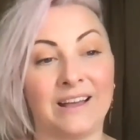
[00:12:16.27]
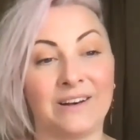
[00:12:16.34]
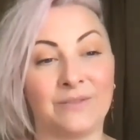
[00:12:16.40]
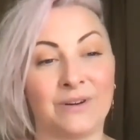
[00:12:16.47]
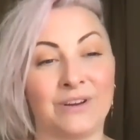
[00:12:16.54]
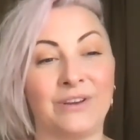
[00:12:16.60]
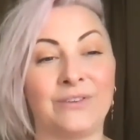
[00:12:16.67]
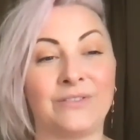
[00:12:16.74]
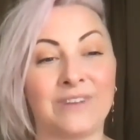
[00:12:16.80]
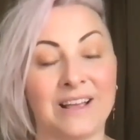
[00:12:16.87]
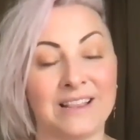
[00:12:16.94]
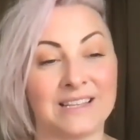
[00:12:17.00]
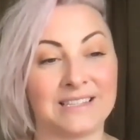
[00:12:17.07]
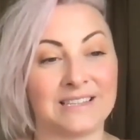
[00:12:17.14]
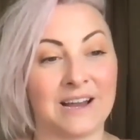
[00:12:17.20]
And I want you to
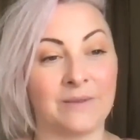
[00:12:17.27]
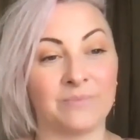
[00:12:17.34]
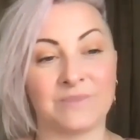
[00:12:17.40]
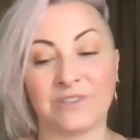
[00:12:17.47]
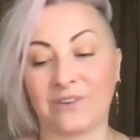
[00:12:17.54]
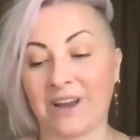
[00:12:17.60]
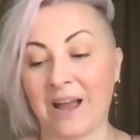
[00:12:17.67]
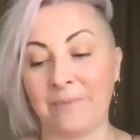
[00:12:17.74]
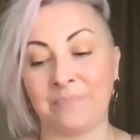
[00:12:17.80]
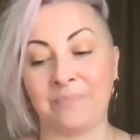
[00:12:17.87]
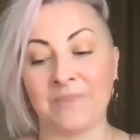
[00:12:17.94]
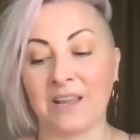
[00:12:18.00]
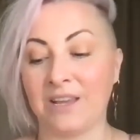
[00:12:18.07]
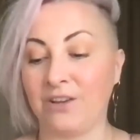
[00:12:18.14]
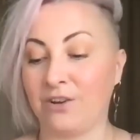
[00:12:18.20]
write this down. So again,
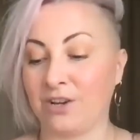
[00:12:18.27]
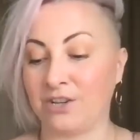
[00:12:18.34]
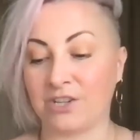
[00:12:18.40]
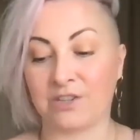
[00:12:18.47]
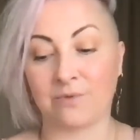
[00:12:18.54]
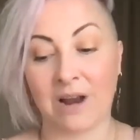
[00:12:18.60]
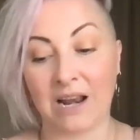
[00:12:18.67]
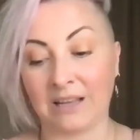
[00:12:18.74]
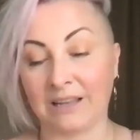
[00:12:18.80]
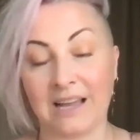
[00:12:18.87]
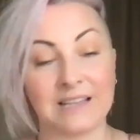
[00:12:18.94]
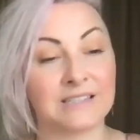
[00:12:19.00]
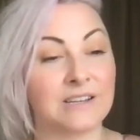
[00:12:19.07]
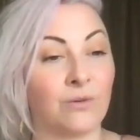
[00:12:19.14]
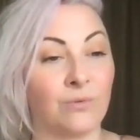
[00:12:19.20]
you could just write a
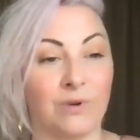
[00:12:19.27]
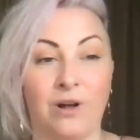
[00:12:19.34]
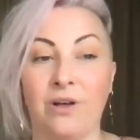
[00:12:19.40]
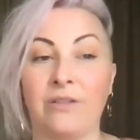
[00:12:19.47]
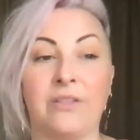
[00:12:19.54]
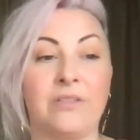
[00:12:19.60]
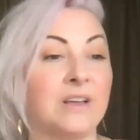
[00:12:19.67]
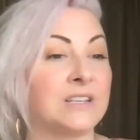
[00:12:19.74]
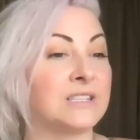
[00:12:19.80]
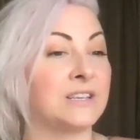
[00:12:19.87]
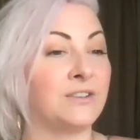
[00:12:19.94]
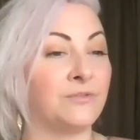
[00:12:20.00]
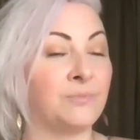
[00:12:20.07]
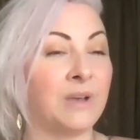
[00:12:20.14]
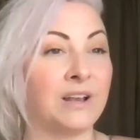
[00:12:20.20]
list of all the things that
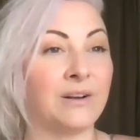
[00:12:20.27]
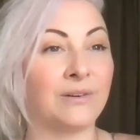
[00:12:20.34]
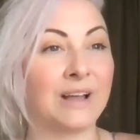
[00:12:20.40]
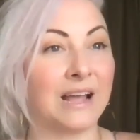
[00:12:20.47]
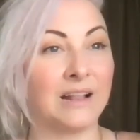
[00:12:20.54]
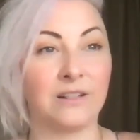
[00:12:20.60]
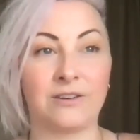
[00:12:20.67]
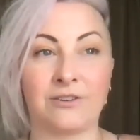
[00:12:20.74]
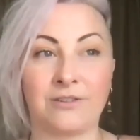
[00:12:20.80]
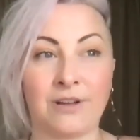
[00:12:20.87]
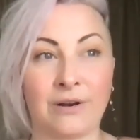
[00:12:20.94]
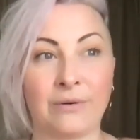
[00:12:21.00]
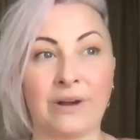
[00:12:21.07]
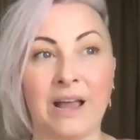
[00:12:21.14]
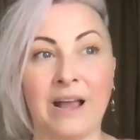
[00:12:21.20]
you've made okay that are
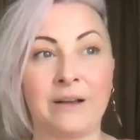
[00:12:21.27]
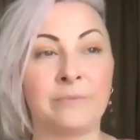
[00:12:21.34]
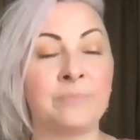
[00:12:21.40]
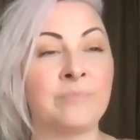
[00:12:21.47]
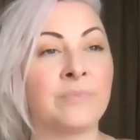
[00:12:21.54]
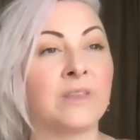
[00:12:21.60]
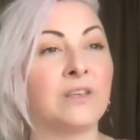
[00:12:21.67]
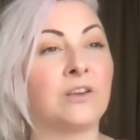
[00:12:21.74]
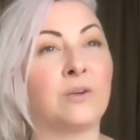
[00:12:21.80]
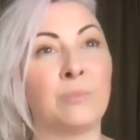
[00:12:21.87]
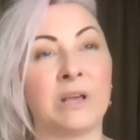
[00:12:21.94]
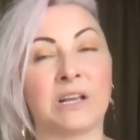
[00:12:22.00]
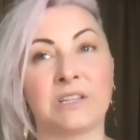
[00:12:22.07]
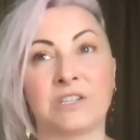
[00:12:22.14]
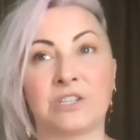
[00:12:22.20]
not okay. You can
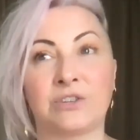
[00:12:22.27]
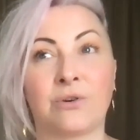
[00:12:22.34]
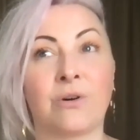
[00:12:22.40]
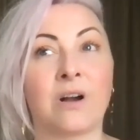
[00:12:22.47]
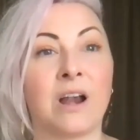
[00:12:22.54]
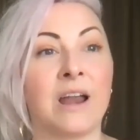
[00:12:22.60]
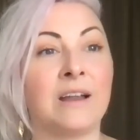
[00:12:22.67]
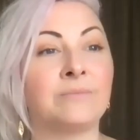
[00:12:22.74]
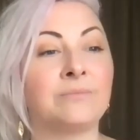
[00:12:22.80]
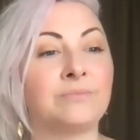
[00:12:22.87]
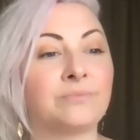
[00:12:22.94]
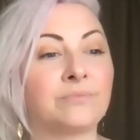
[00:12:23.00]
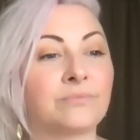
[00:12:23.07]
make a story,